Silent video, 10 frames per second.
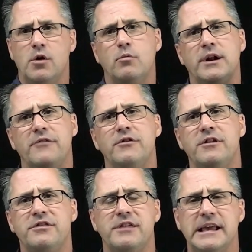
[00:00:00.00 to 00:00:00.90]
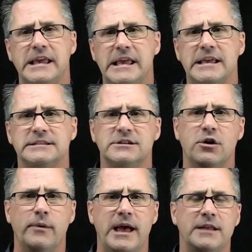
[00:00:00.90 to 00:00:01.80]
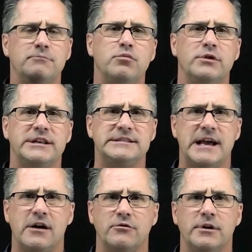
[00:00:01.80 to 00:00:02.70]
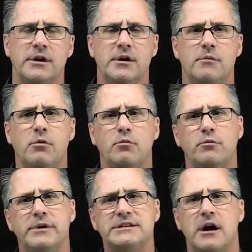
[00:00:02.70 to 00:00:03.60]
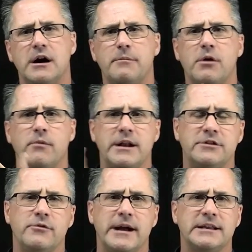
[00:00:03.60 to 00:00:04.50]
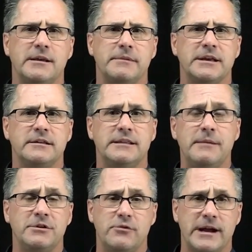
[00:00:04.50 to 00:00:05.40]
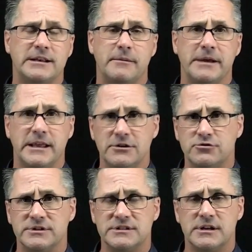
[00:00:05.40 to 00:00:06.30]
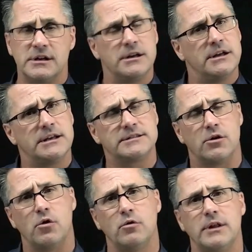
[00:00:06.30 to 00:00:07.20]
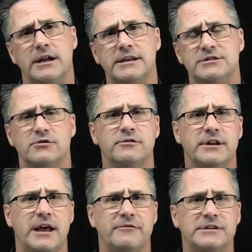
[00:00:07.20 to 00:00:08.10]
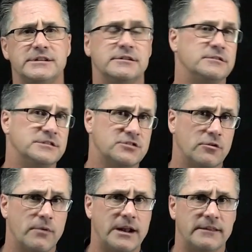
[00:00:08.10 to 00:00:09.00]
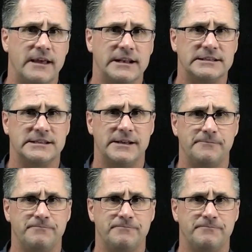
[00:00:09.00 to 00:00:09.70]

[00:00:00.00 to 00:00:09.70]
Whatever the thing is, go ahead and put it down. But when we talk about naming your academic interest, it's a whole lot easier than having to start writing that essay.